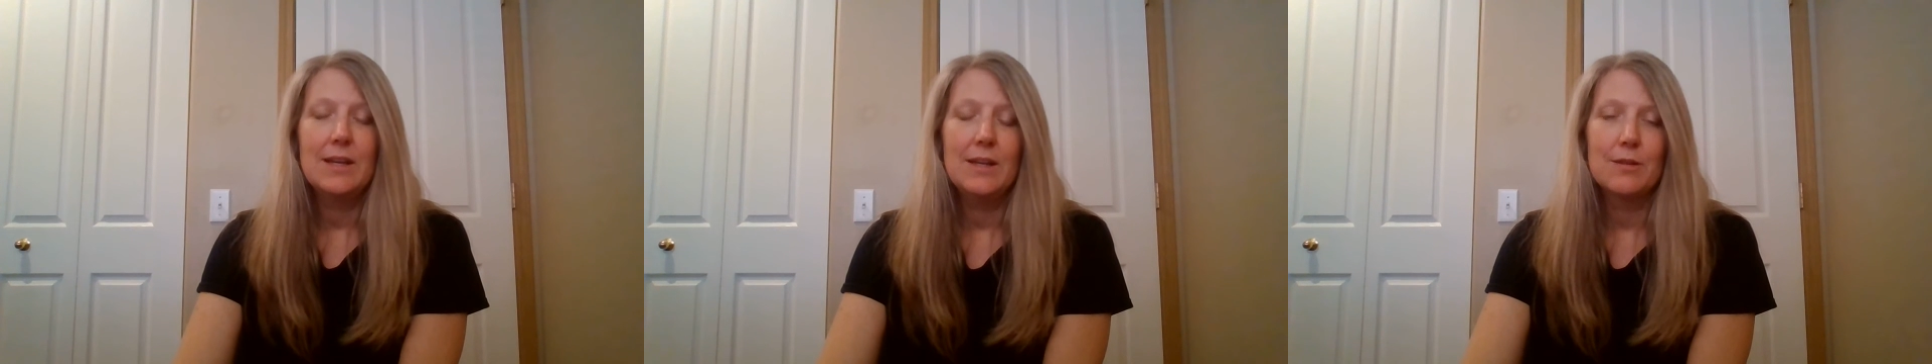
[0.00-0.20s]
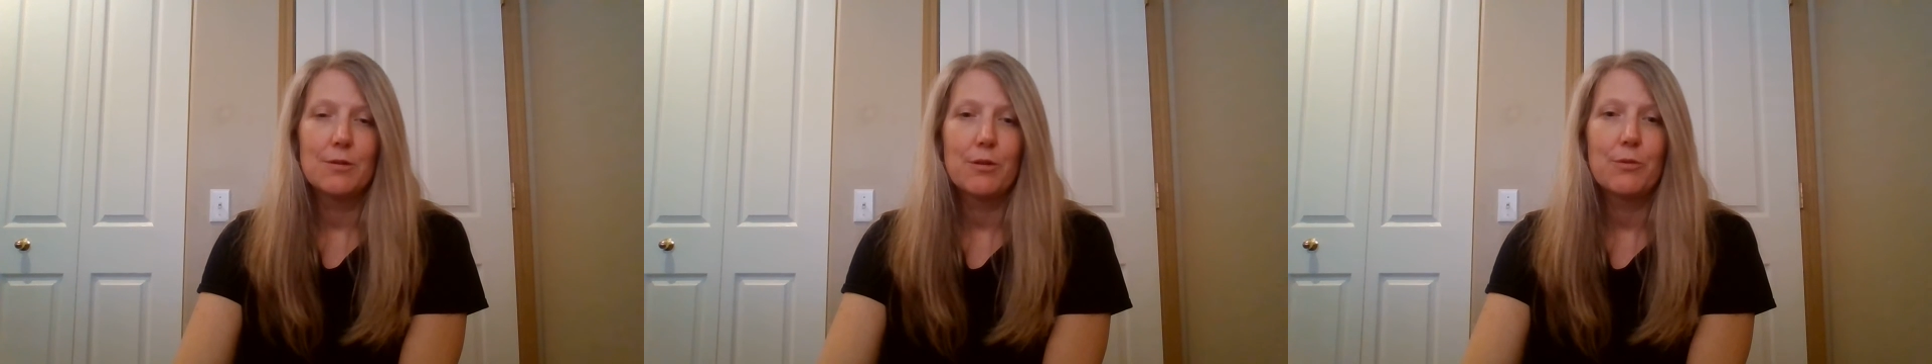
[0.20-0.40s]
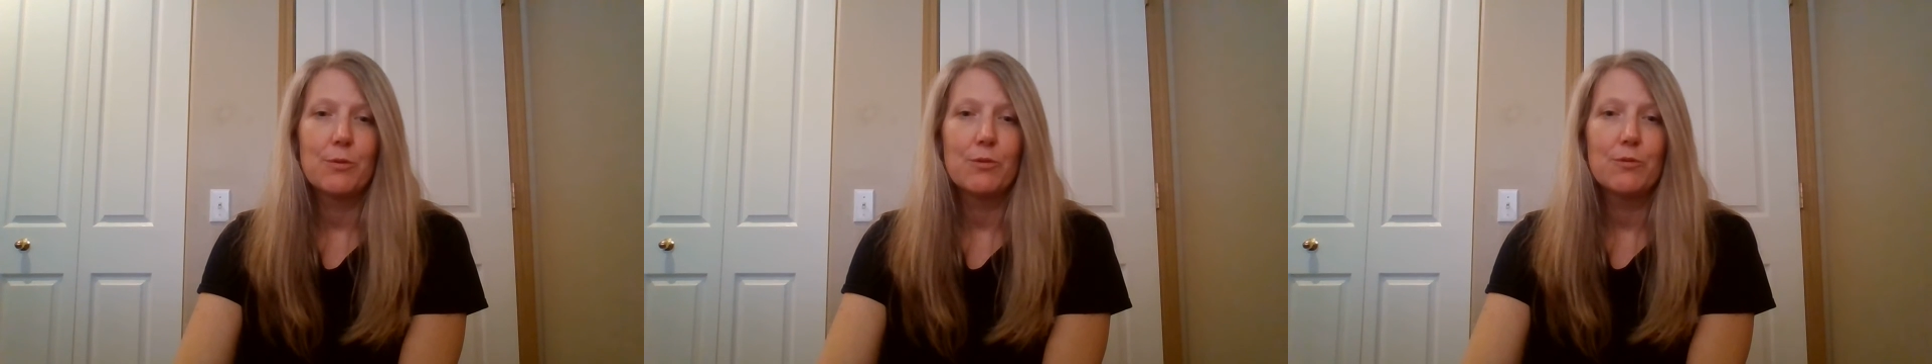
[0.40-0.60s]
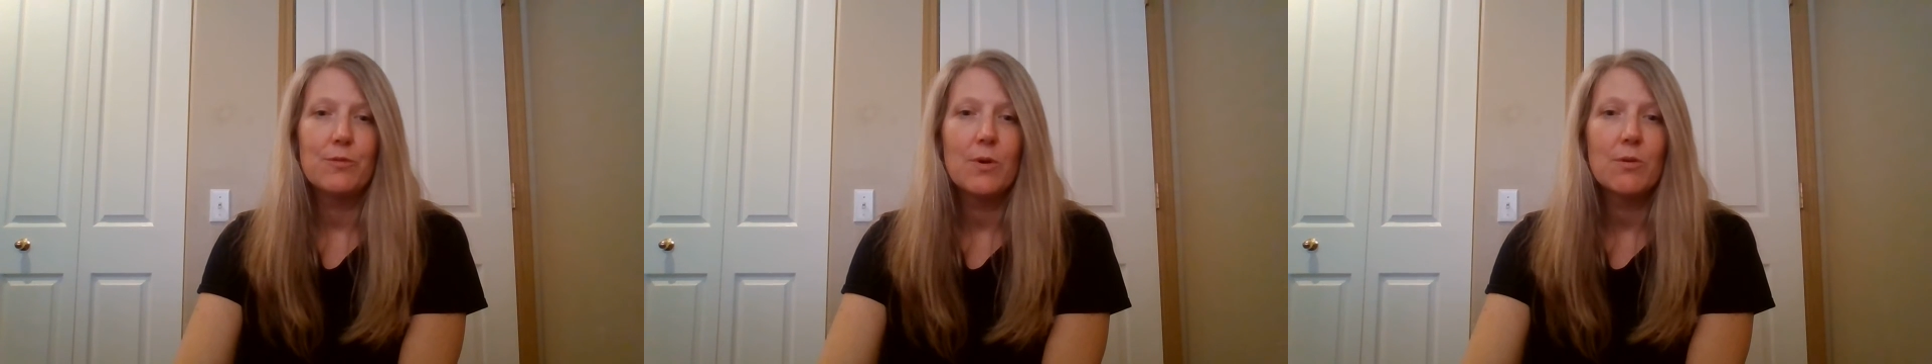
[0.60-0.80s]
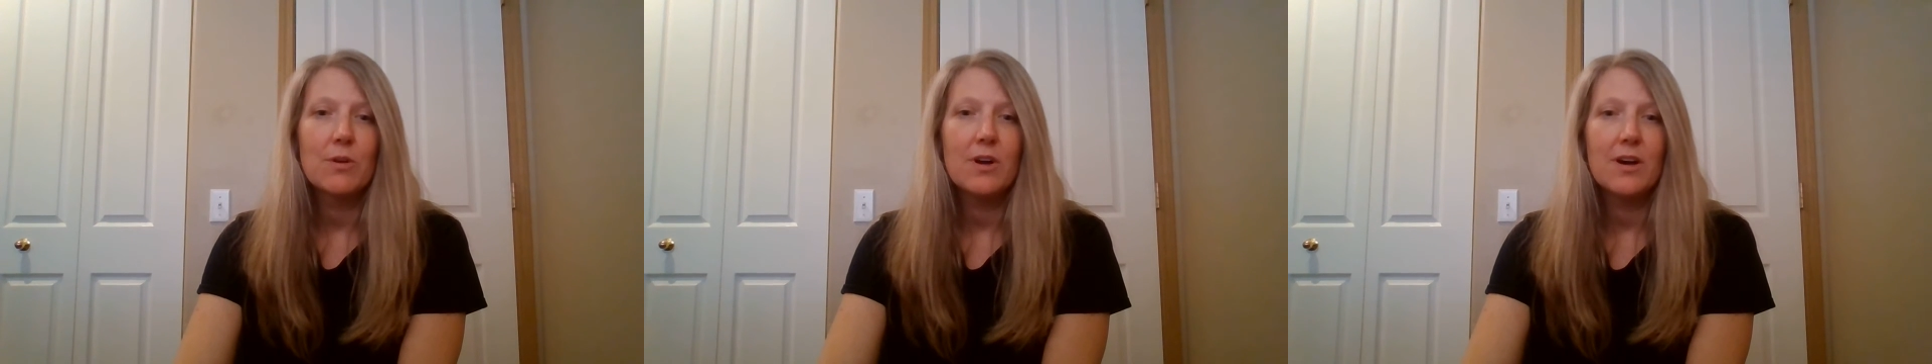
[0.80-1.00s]
either through
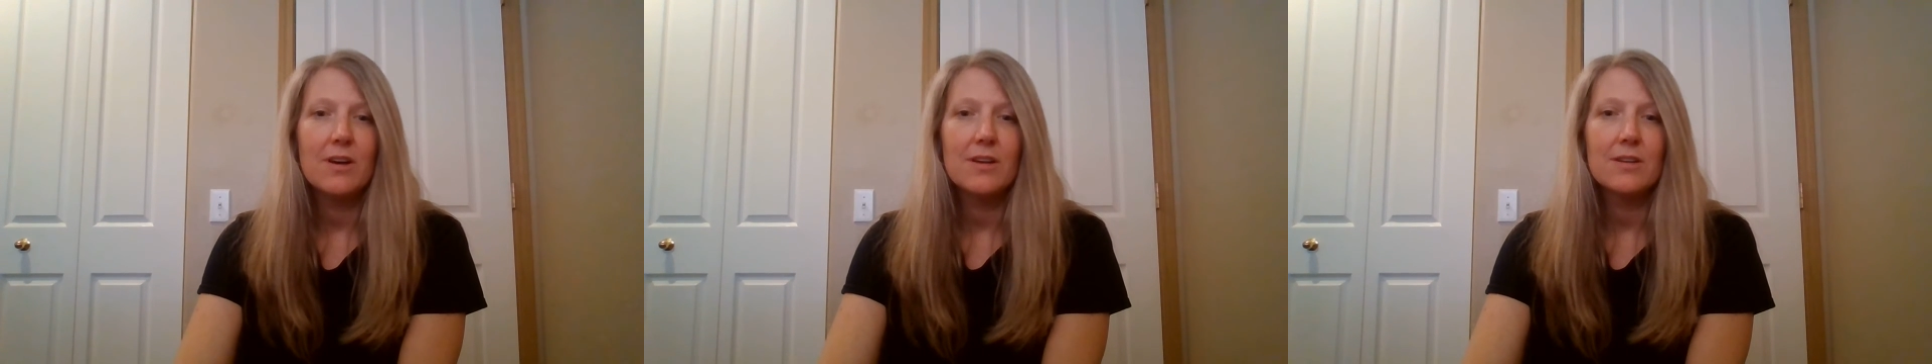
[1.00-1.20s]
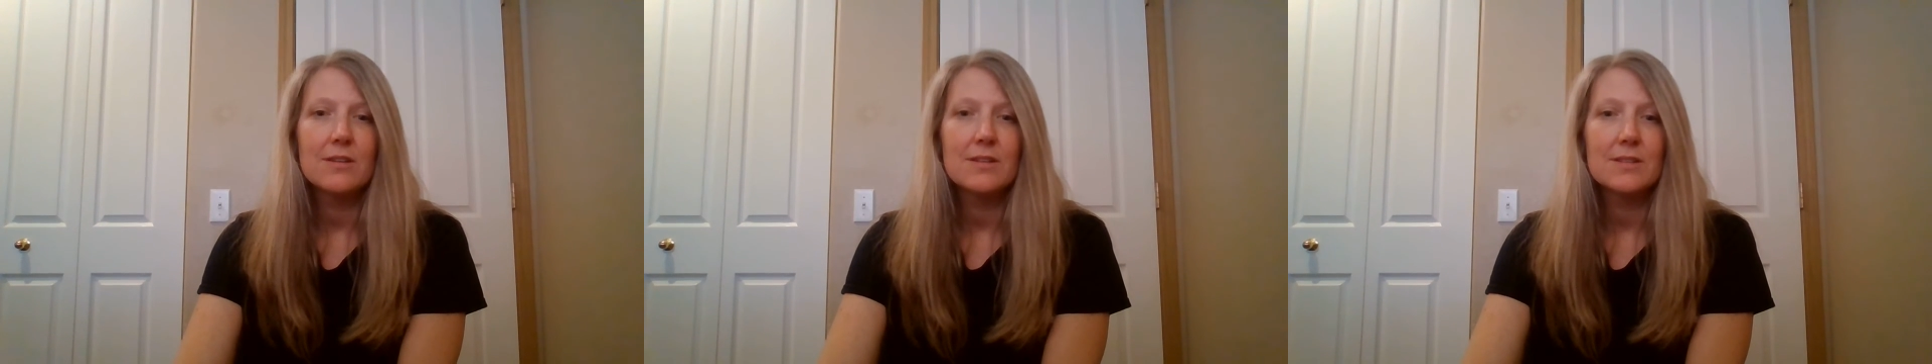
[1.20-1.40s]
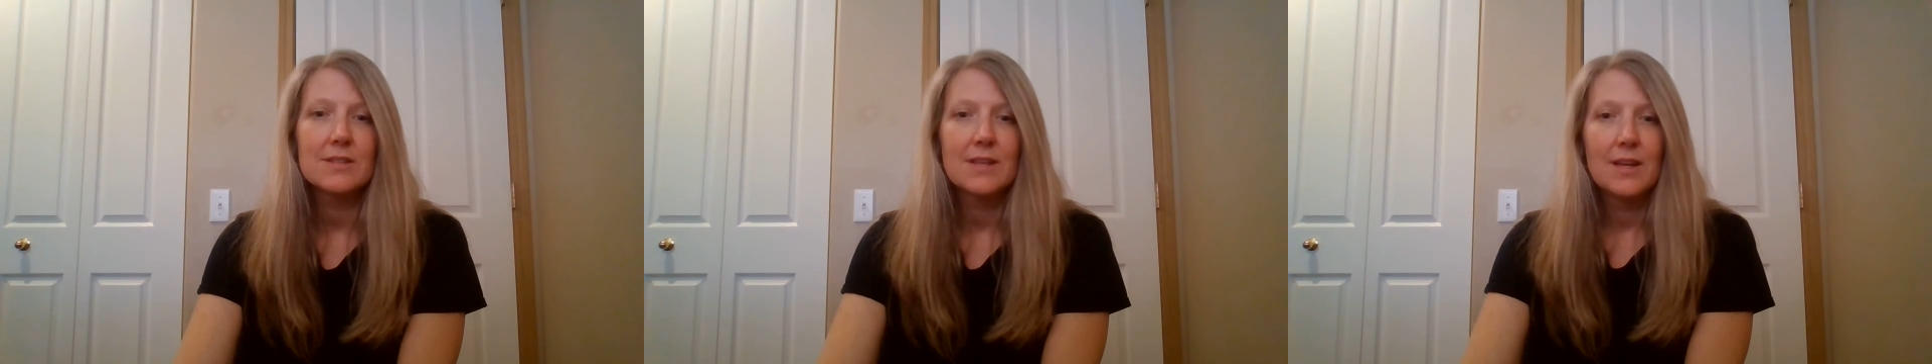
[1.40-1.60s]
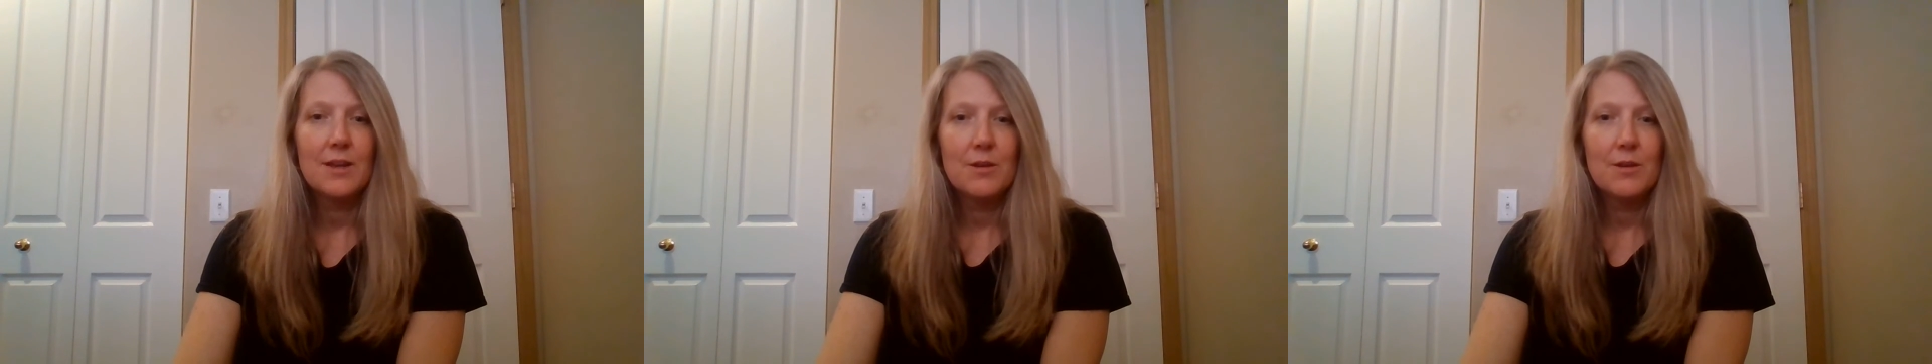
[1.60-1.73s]
phone calls,